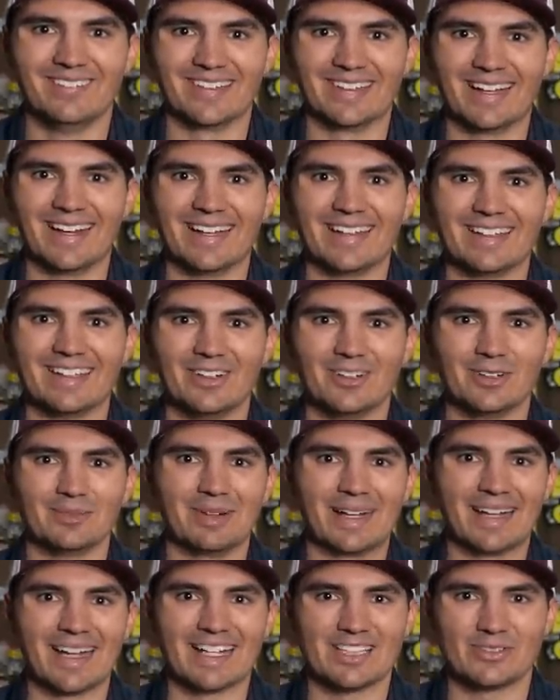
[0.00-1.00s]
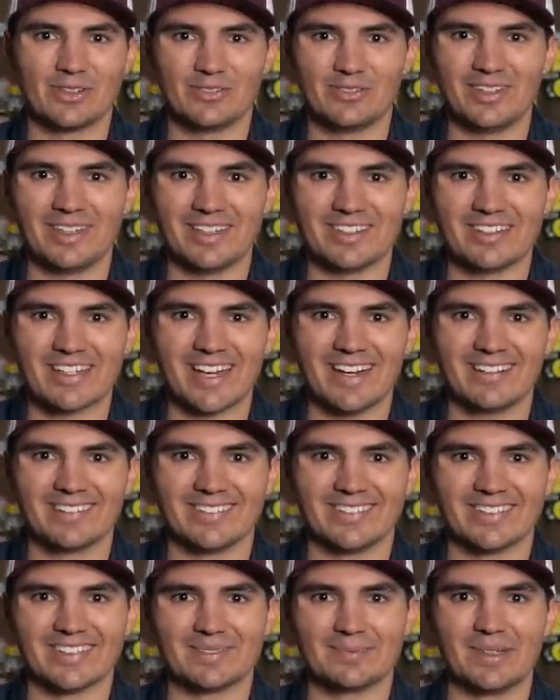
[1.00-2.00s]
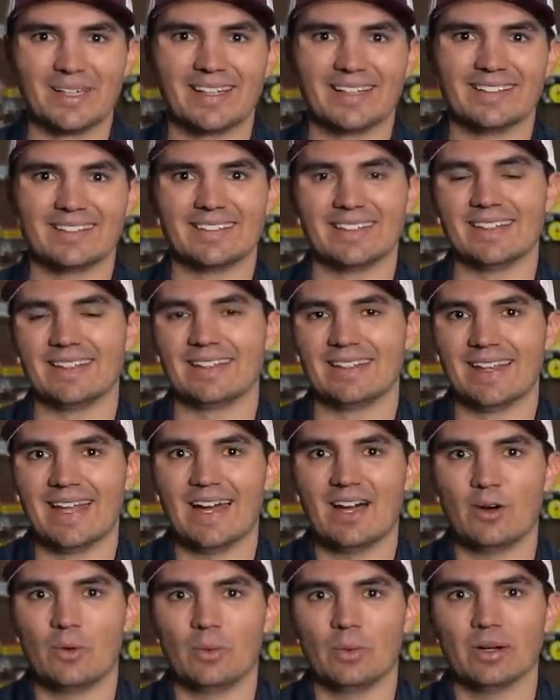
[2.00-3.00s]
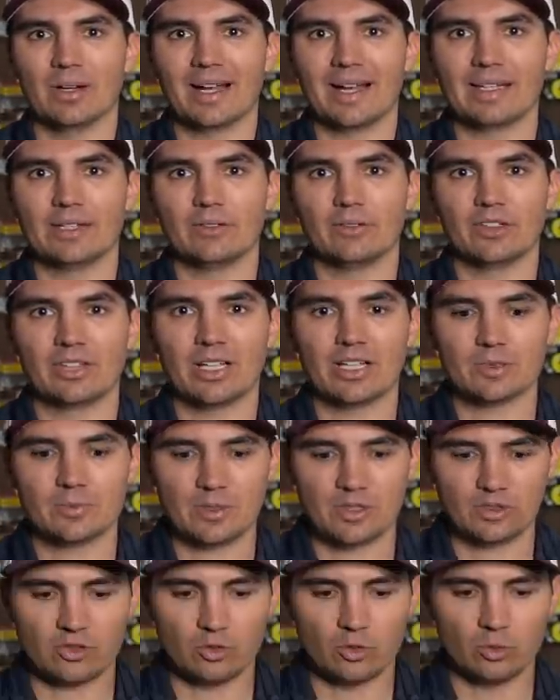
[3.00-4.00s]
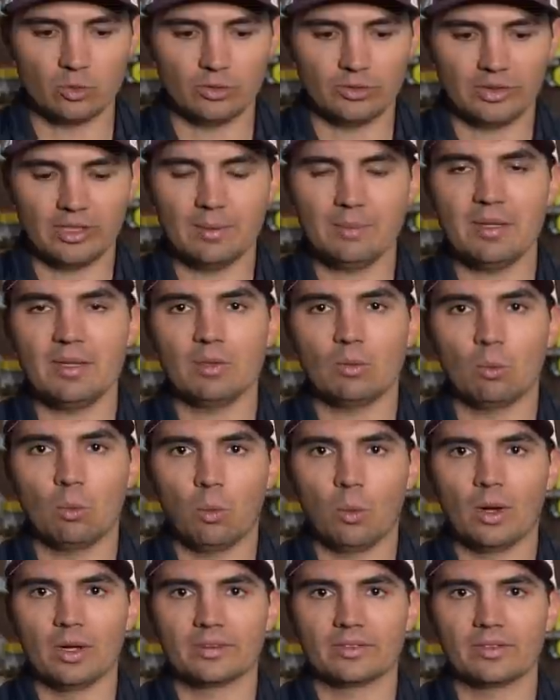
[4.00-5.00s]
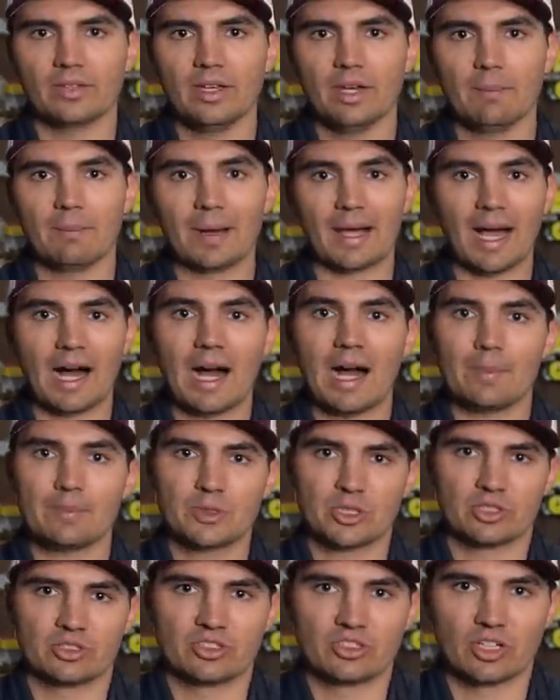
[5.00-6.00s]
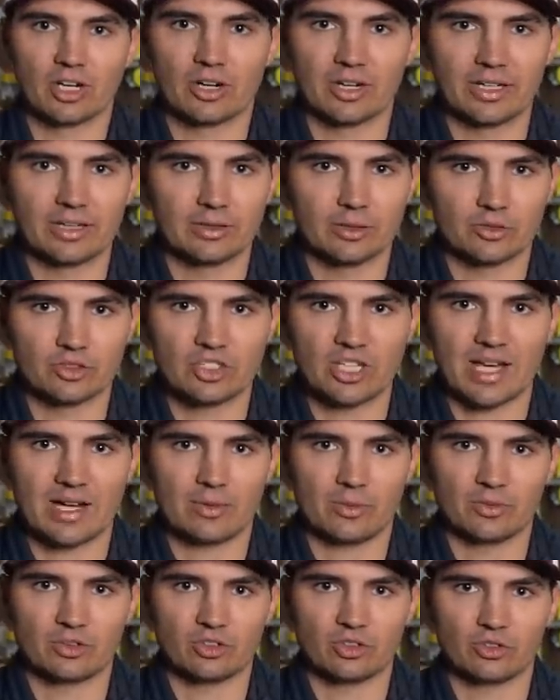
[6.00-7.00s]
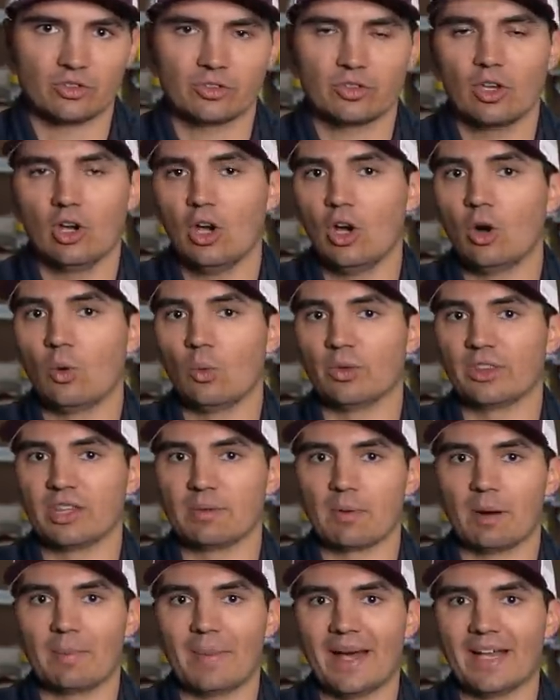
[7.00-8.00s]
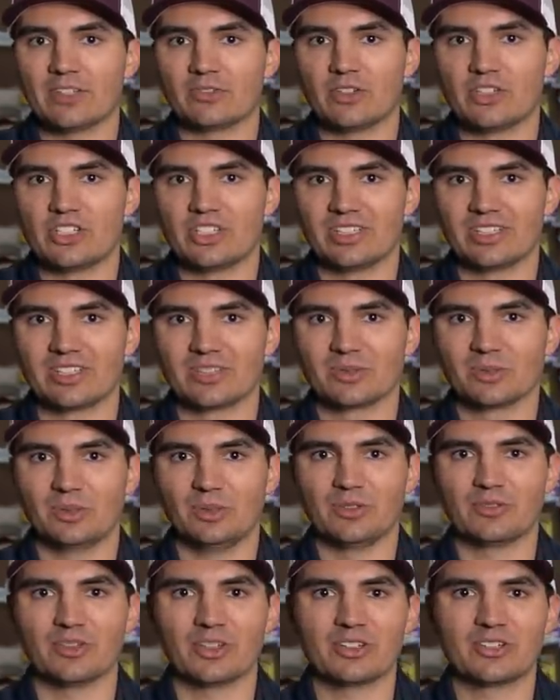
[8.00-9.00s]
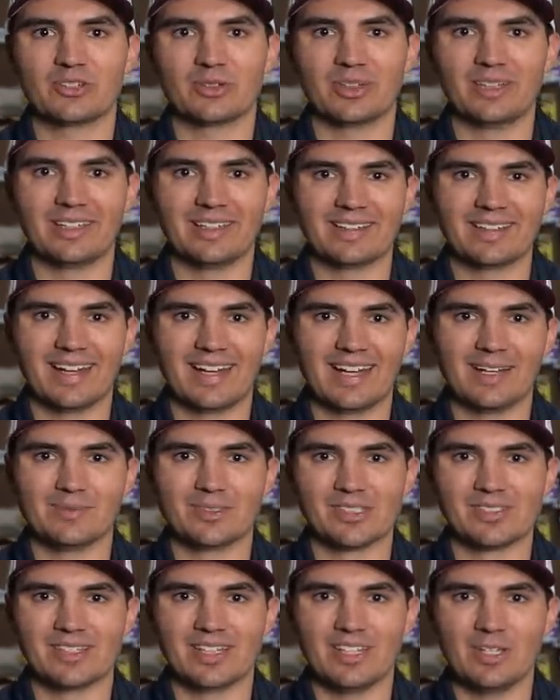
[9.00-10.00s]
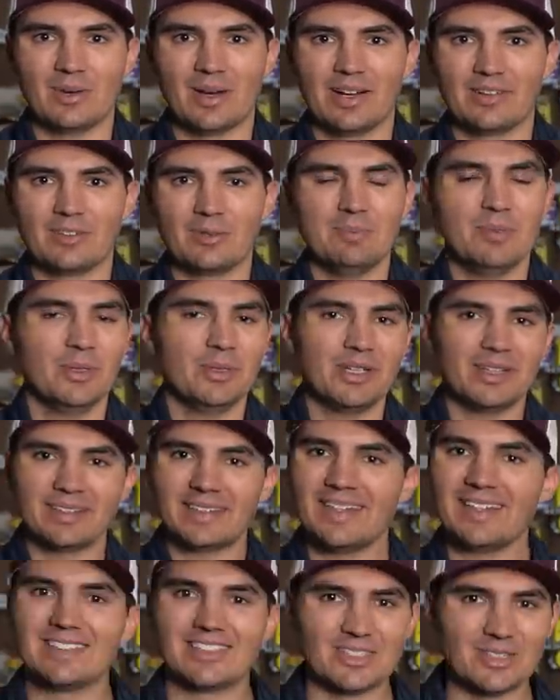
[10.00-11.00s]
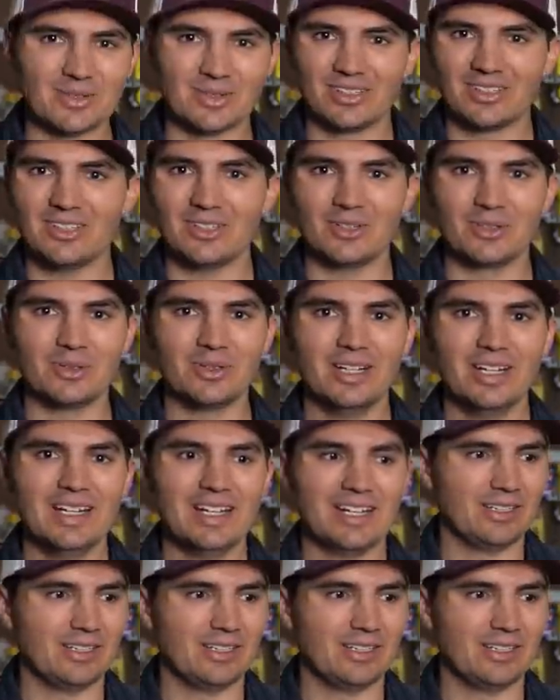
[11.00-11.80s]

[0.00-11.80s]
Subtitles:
when I go to my Catch 15 challenges because it now kind of allows me to limit what my options are in those challenges. One thing about bass fishing that's really frustrating at times is that you have a million things that you can do.